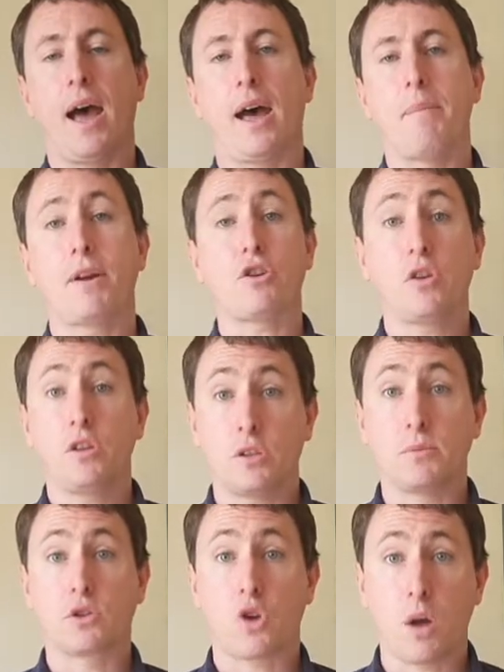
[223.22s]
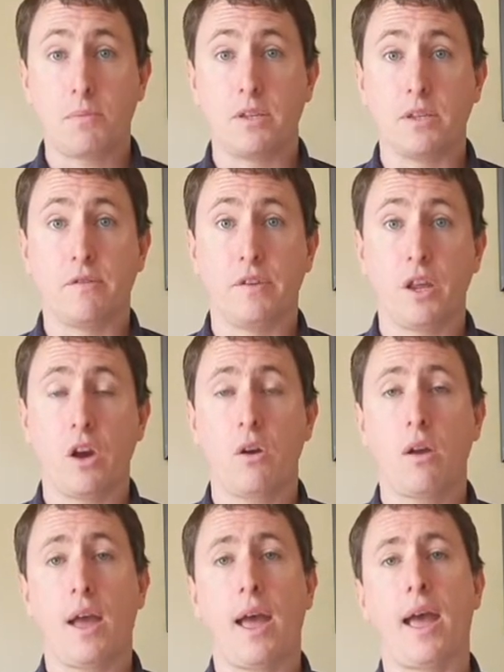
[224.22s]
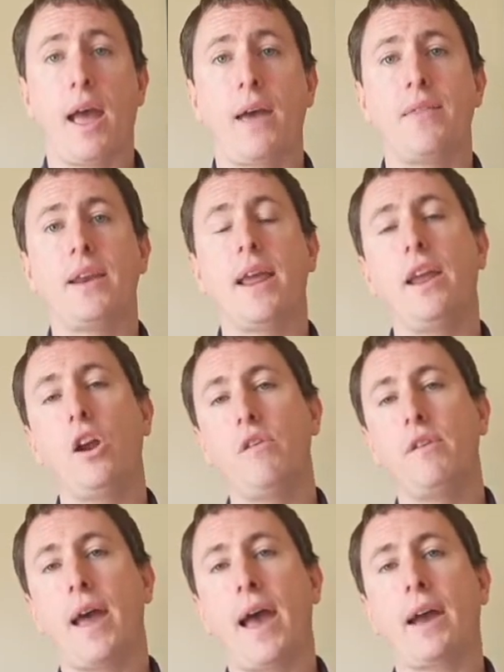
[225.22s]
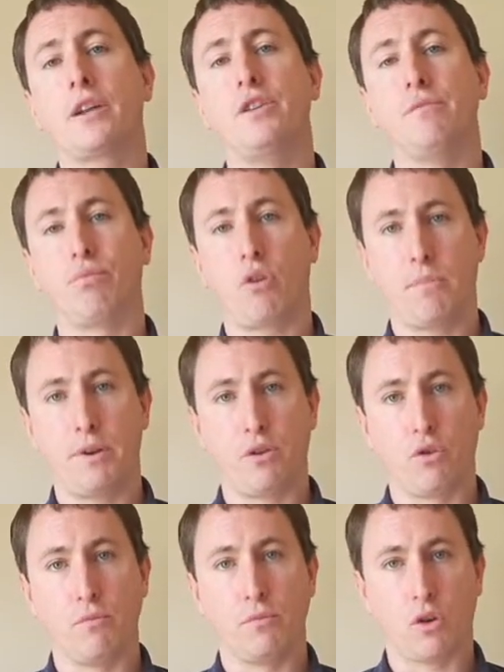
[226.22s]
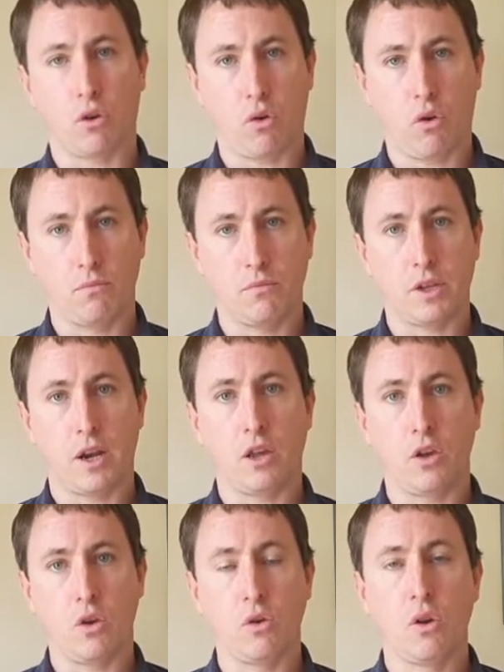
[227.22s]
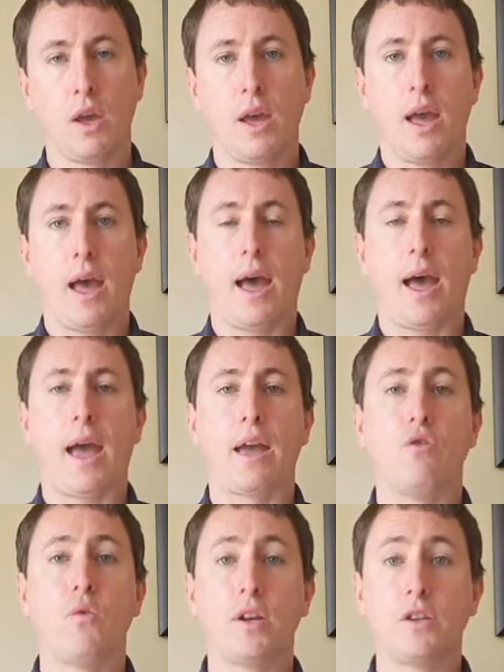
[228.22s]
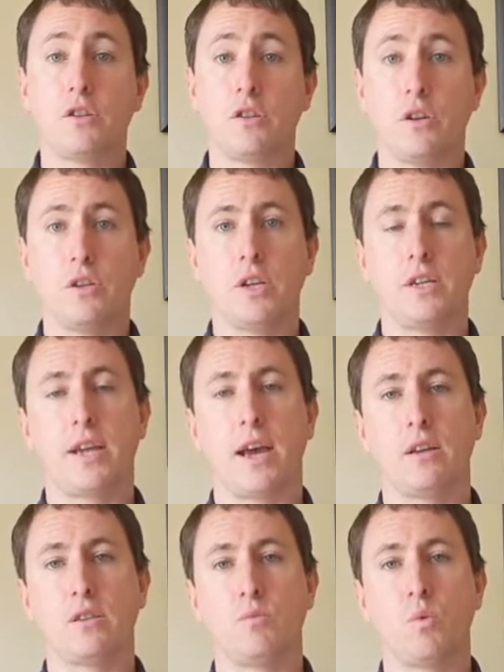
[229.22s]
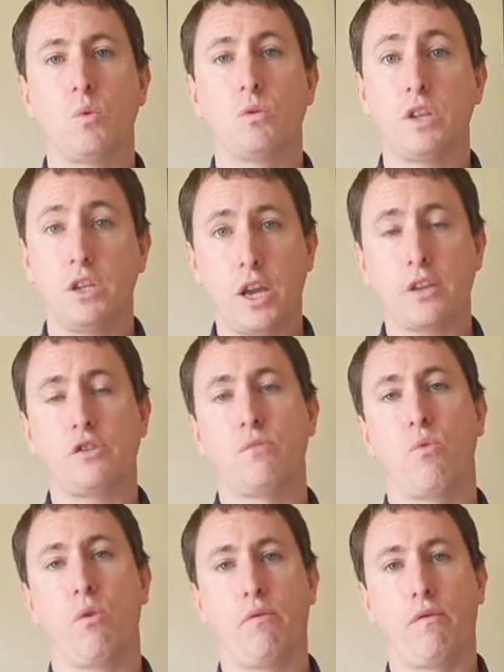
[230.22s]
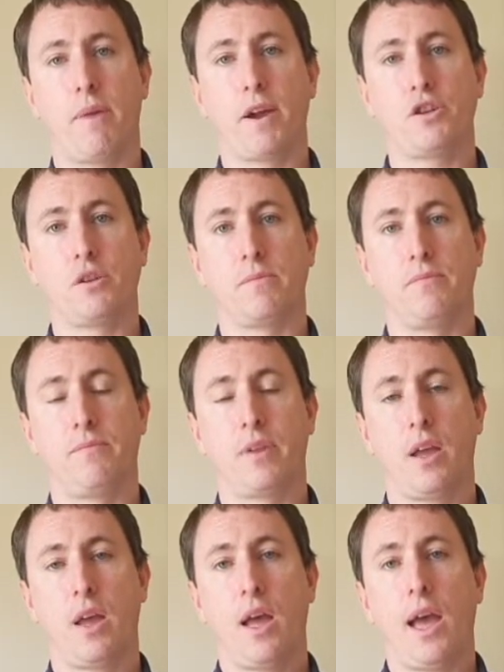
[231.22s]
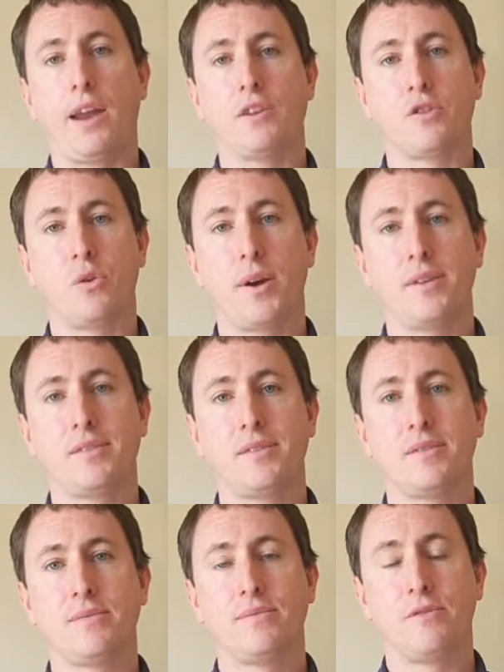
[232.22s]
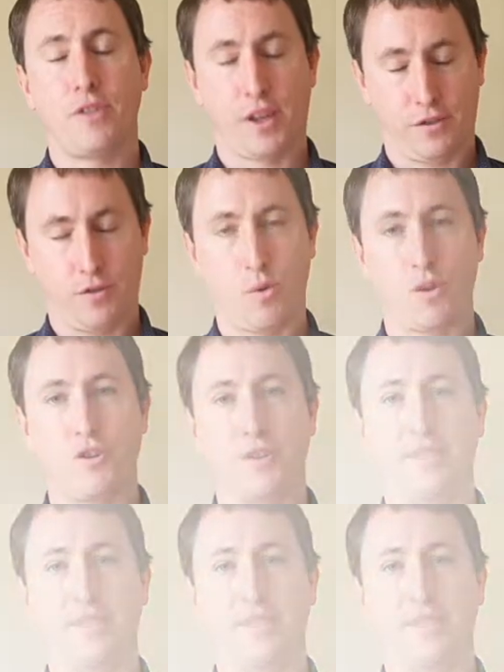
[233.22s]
make sure you subscribe to this video and then head over to activepropertygroup.com.au and register your details, and we'll send you out some more information. And as always, thanks for watching.